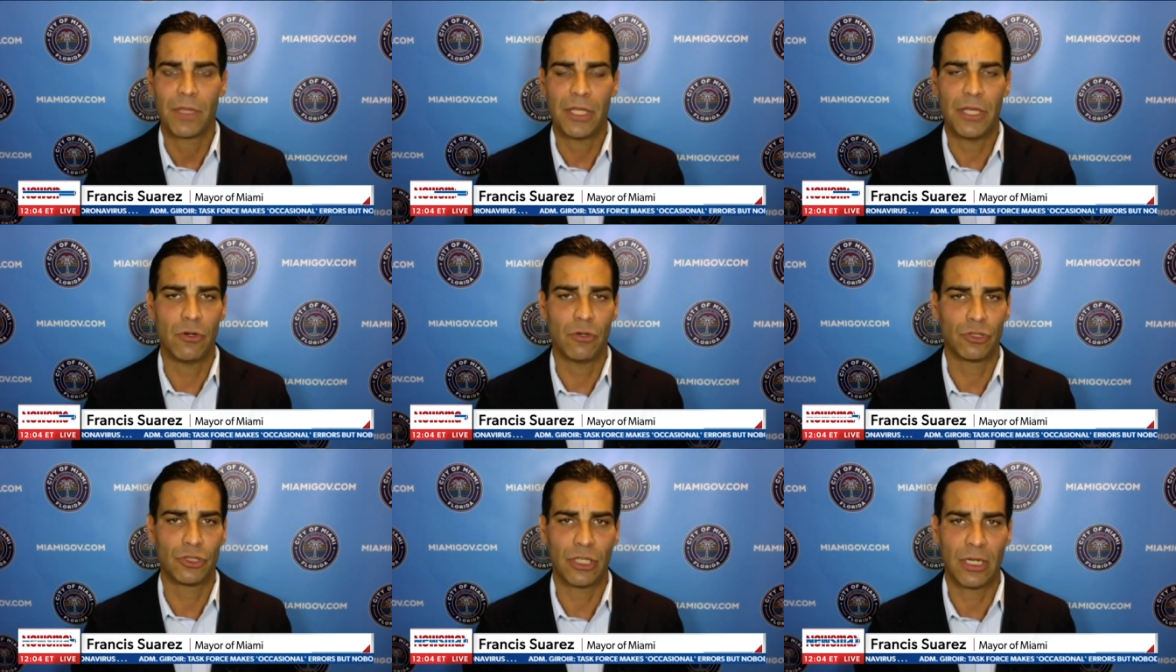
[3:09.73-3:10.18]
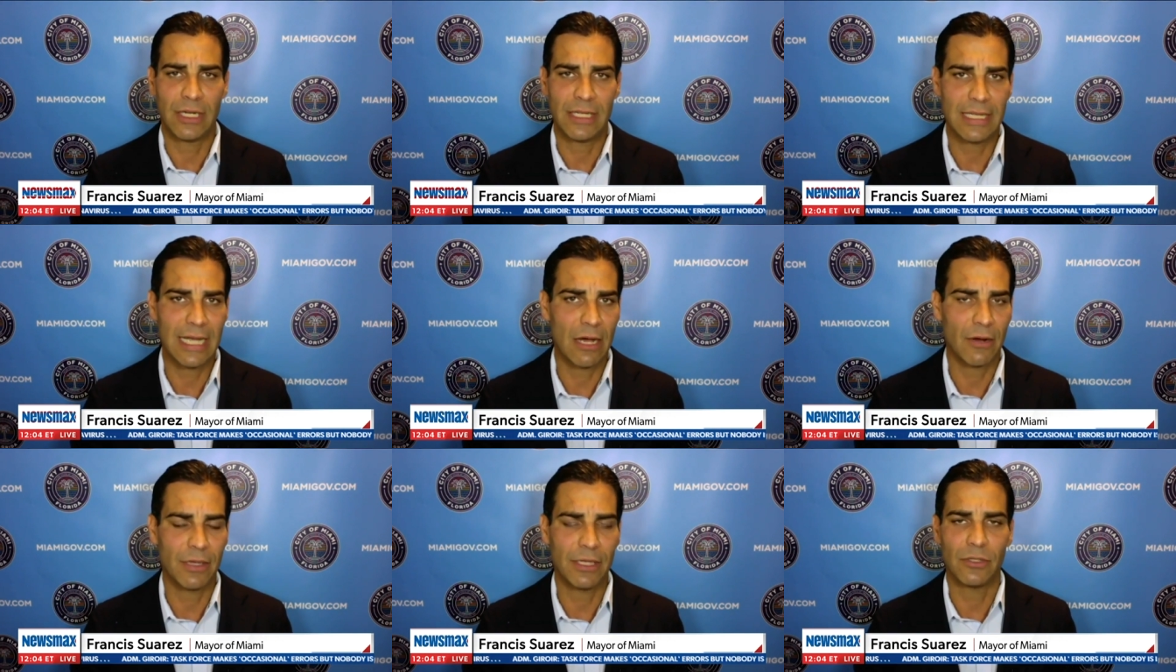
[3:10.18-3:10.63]
you know
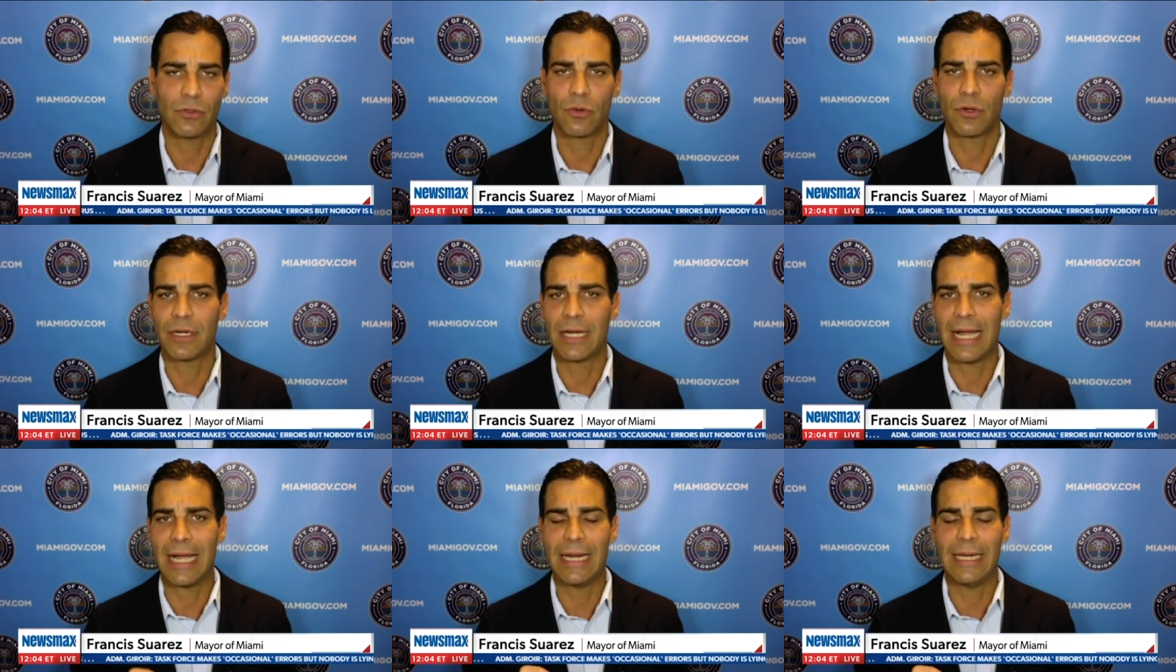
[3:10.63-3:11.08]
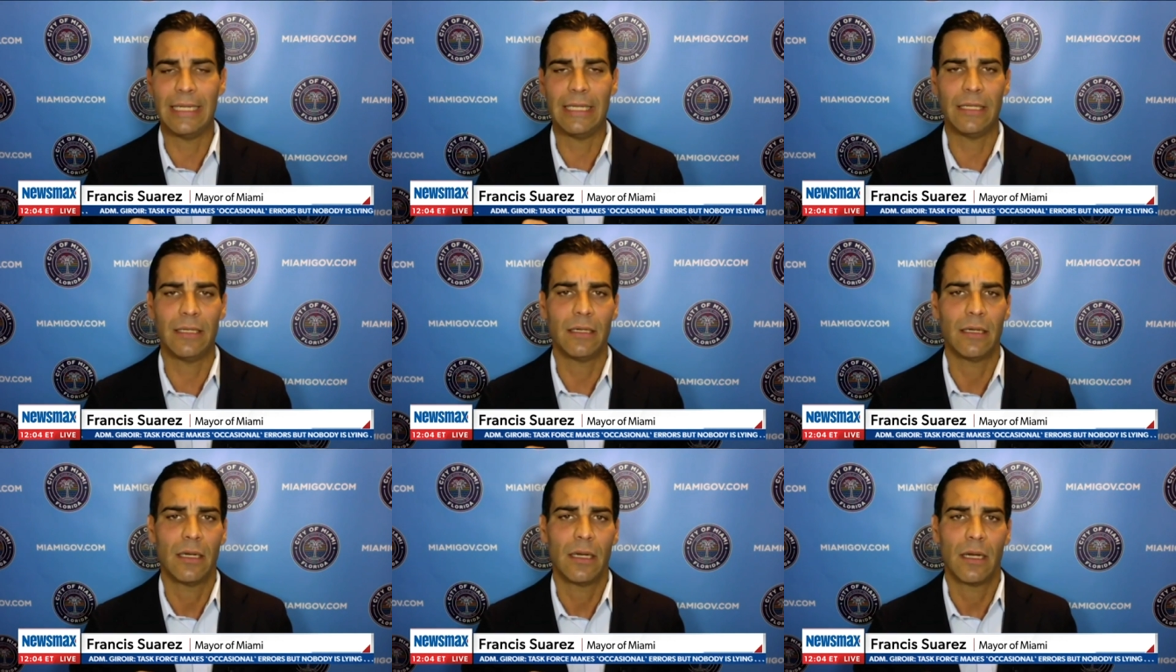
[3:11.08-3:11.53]
shutting down indoor
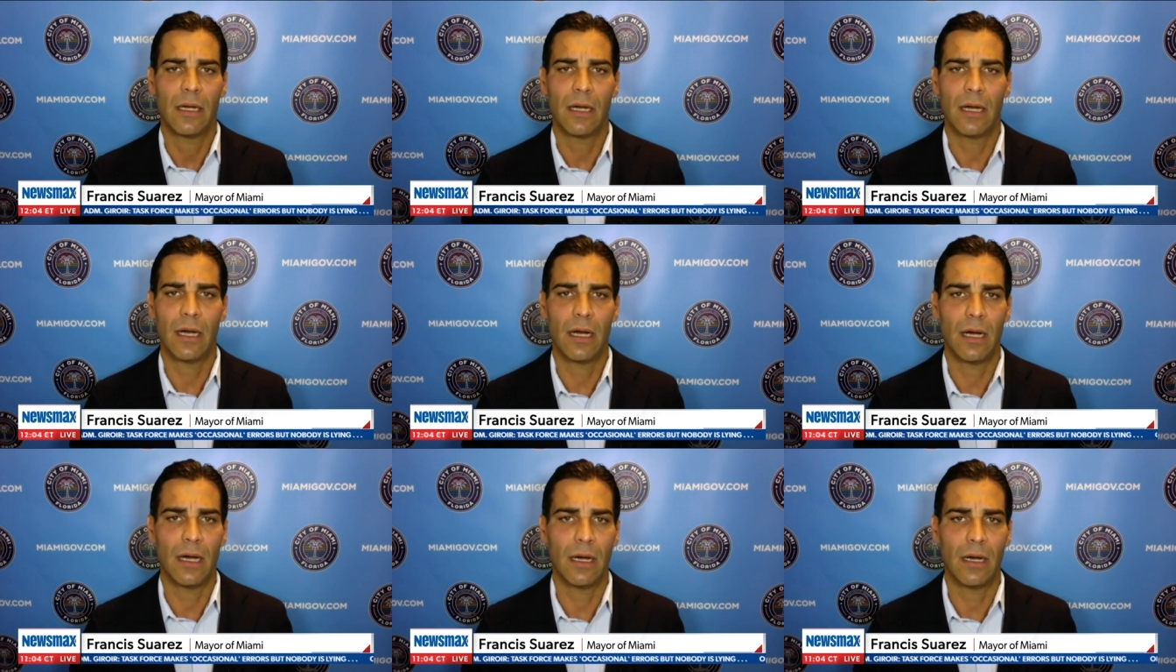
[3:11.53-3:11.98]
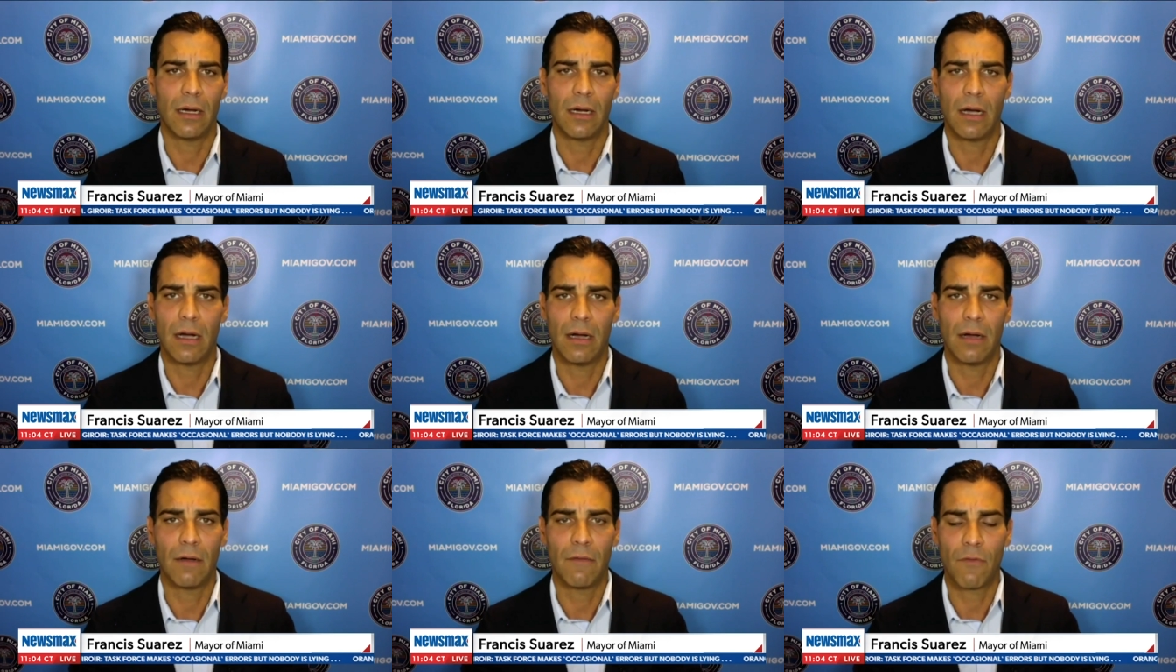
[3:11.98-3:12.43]
dining
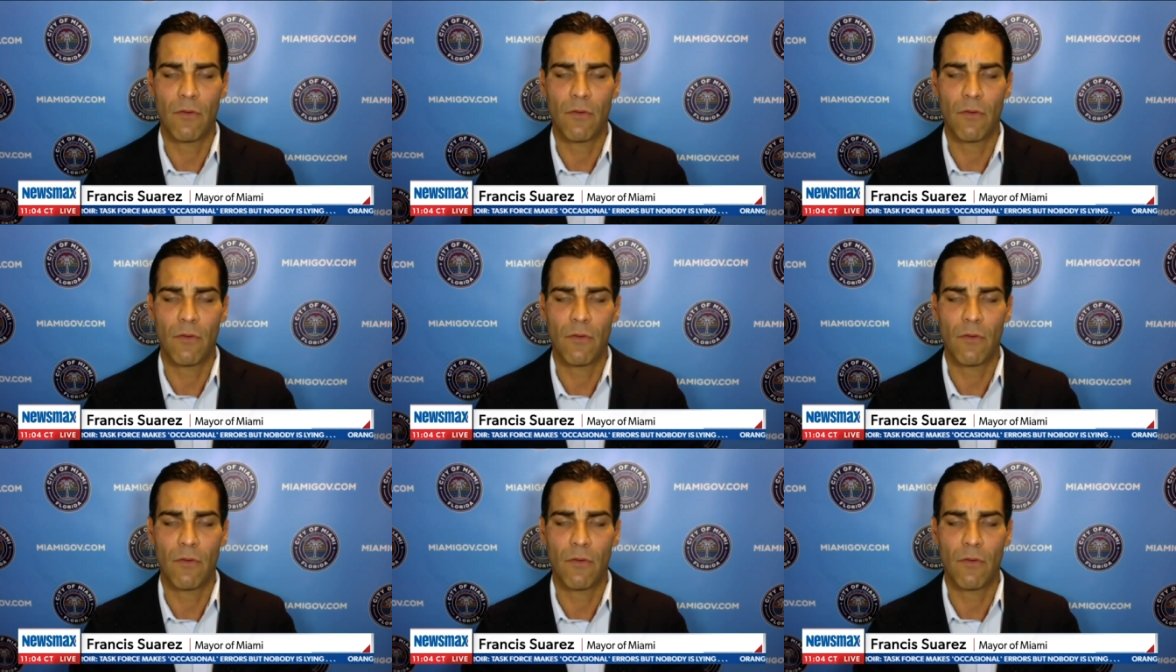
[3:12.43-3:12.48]
uh,